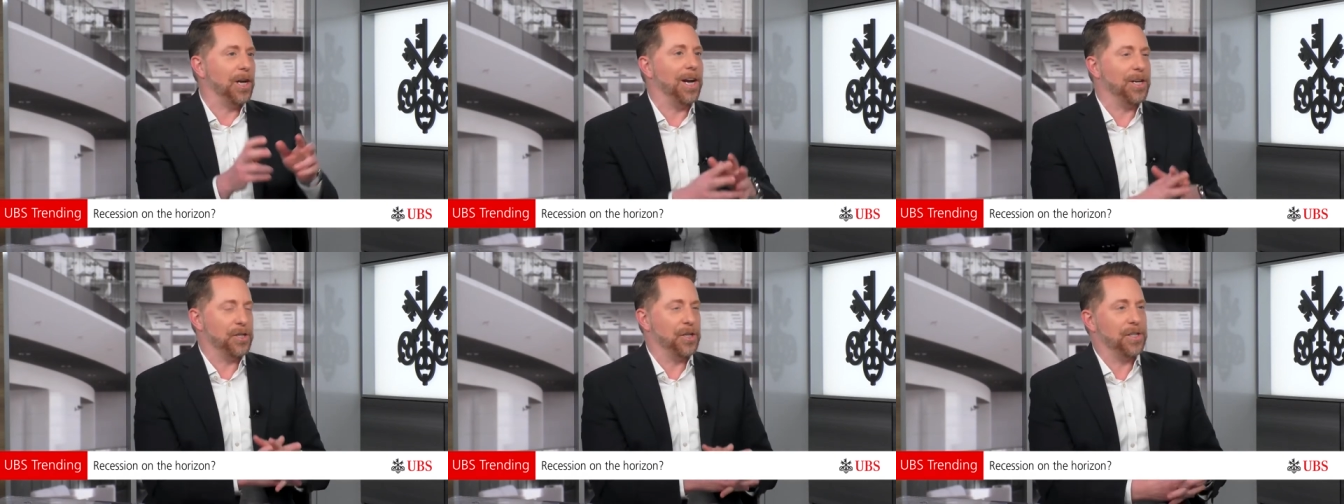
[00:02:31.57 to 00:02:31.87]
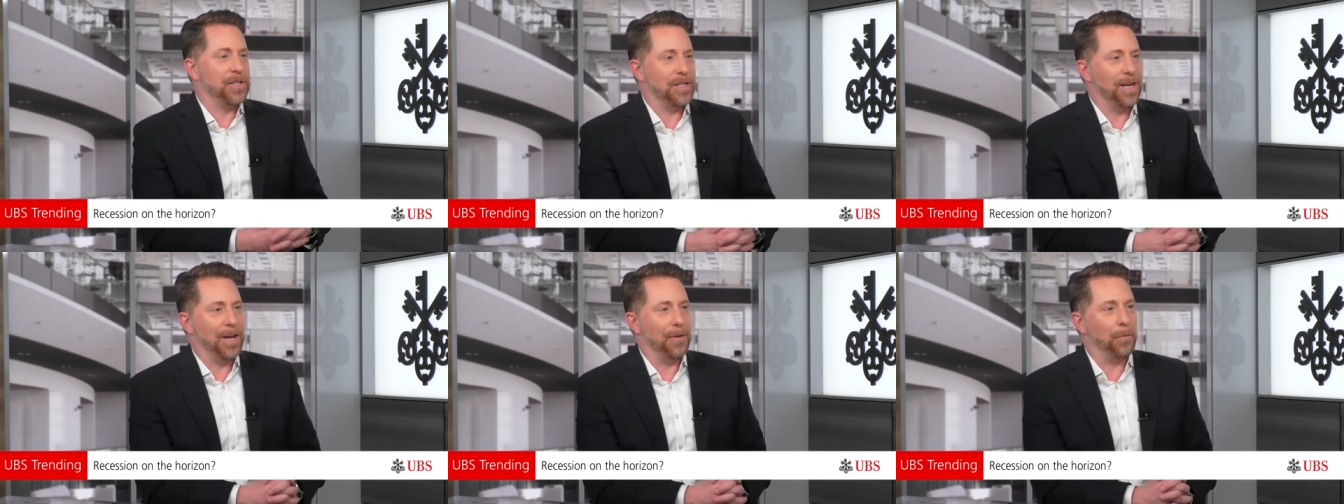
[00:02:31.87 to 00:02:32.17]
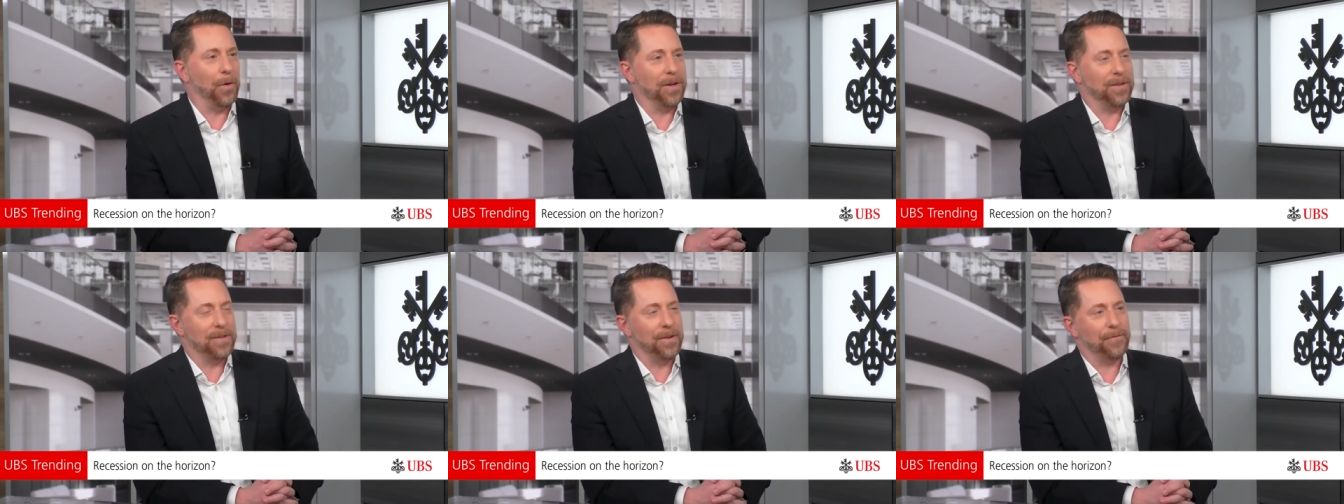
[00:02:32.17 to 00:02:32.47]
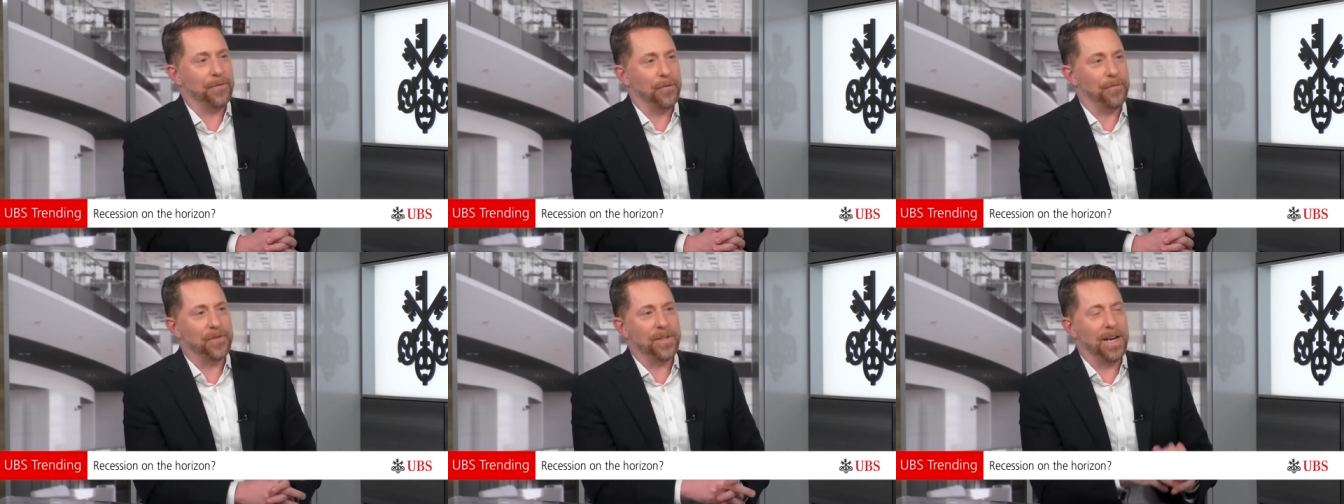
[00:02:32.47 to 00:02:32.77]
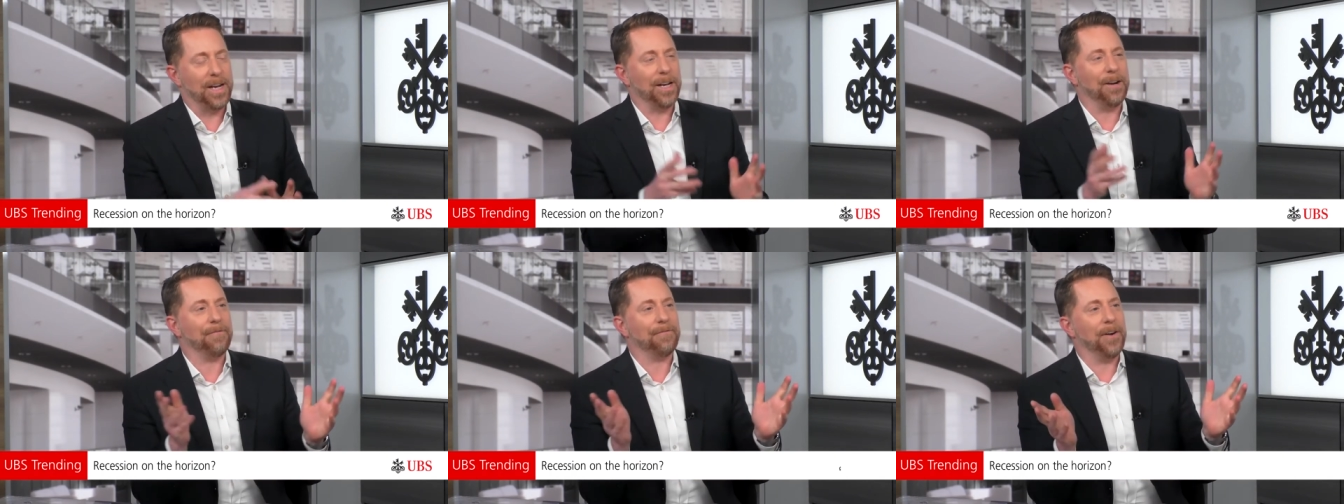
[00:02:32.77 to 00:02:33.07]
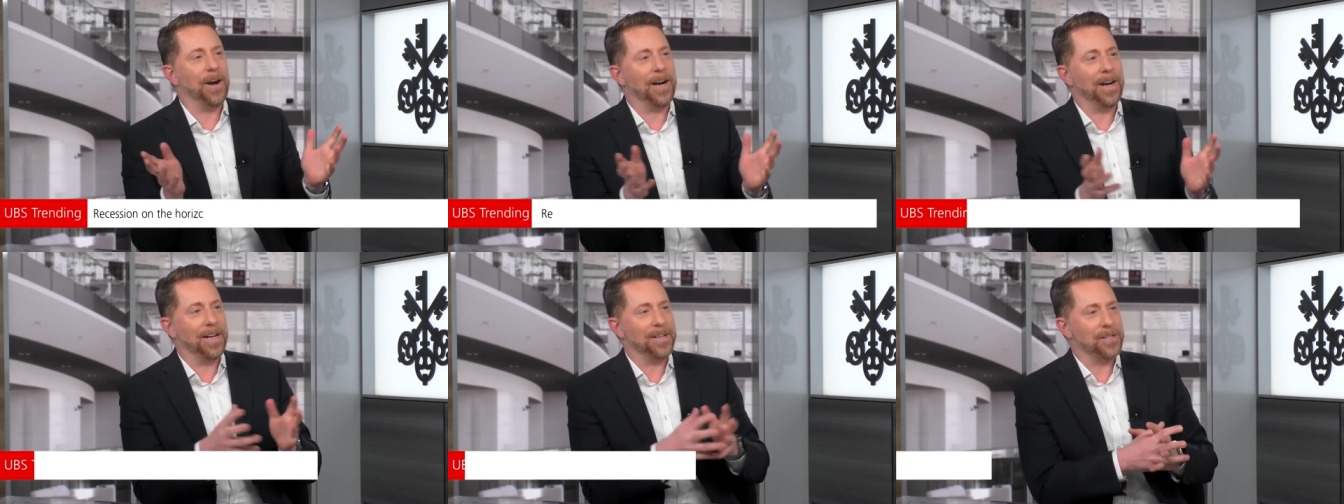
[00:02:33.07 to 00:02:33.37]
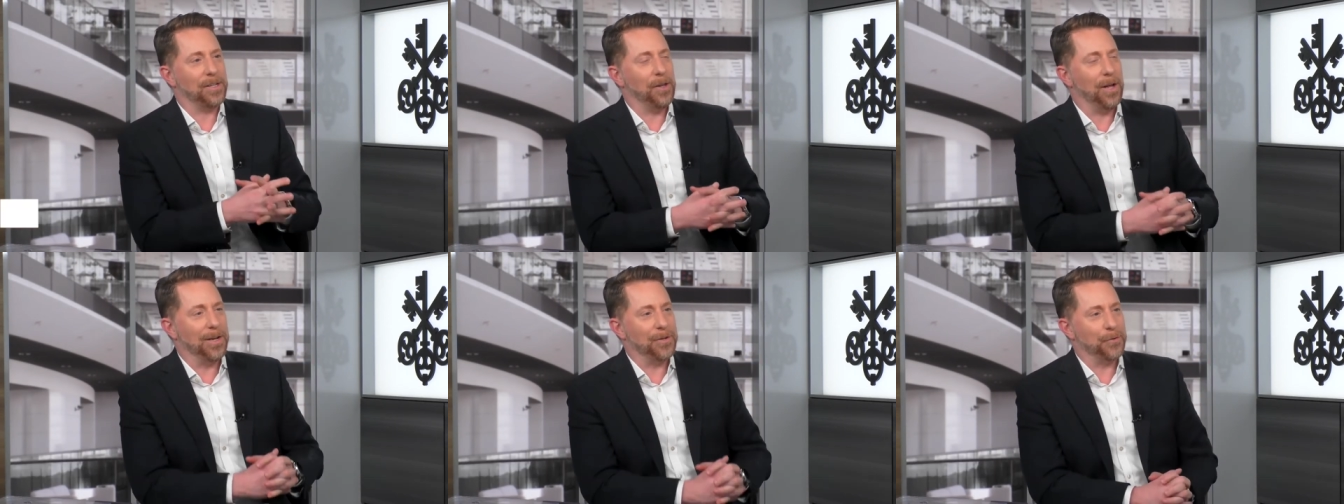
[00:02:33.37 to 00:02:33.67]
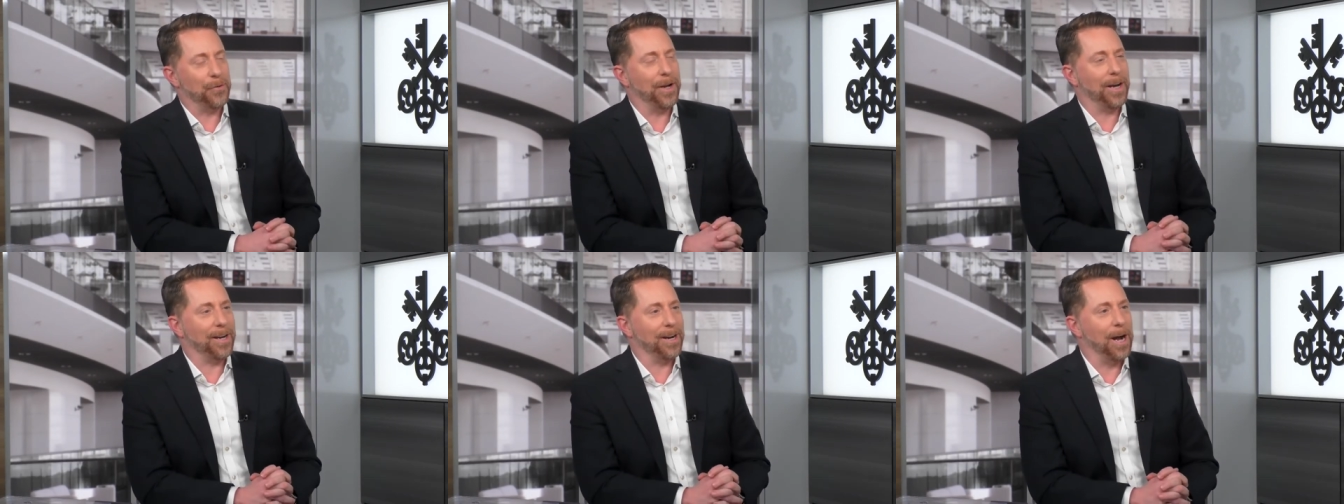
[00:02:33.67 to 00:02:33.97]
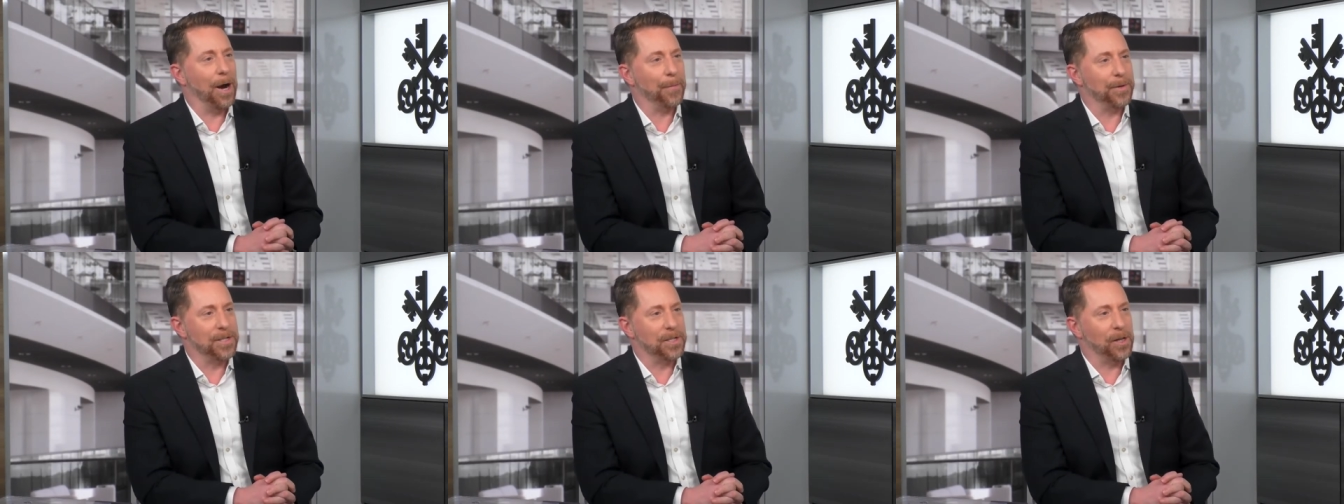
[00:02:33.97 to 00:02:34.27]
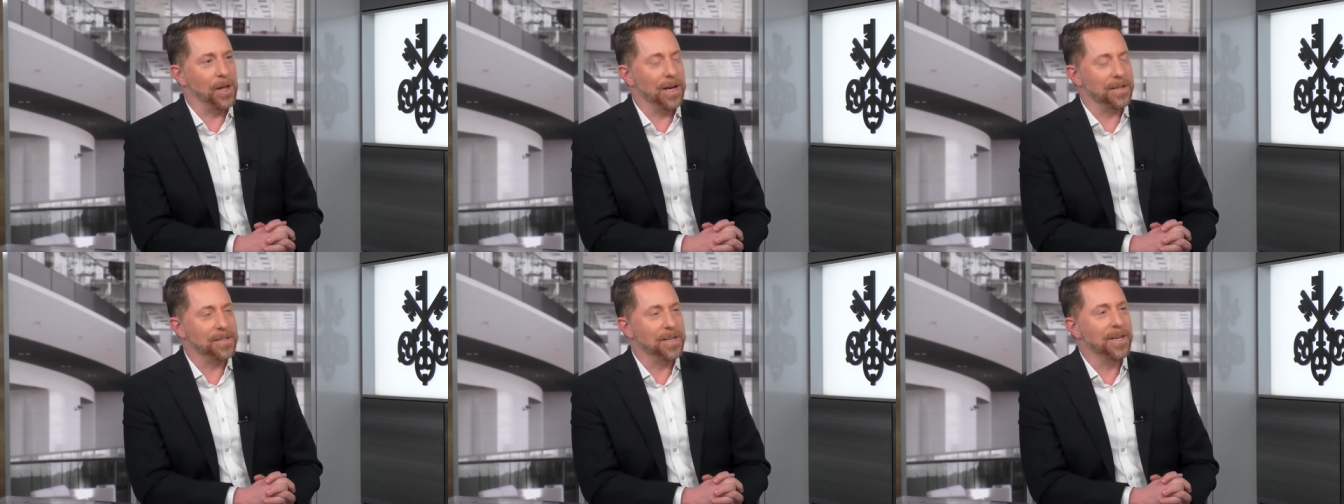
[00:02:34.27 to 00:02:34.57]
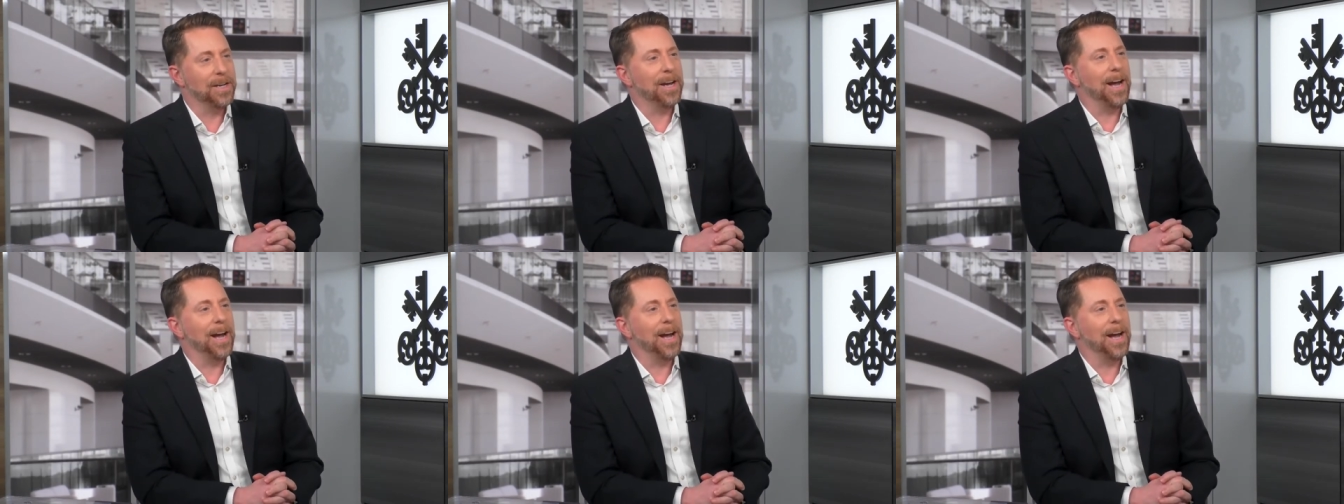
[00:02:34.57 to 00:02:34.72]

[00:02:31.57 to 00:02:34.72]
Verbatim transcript: I should say, what if you've taken a finance class or an economics class,